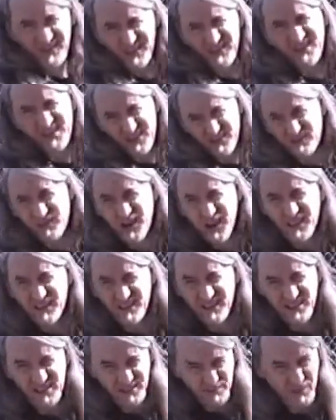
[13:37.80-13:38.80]
this
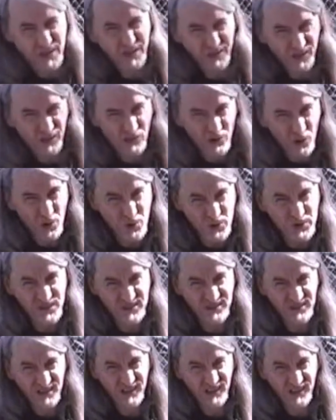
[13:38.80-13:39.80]
frankly is about the
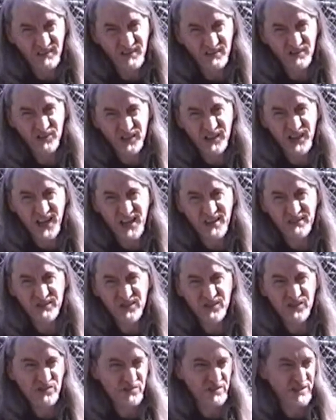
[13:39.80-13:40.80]
grossest thing you're ever going to have
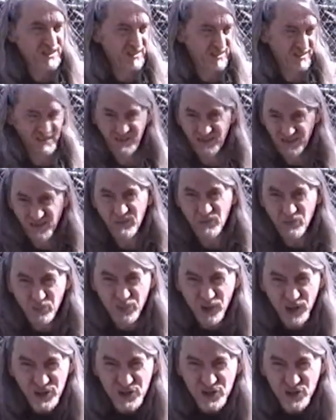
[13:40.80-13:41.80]
to do, is
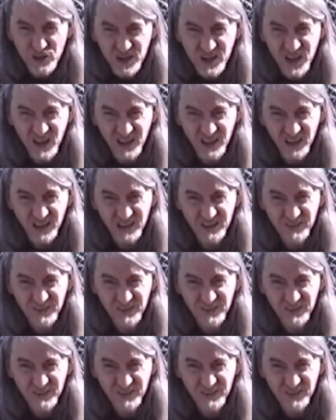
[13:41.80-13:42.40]
brush your tongue.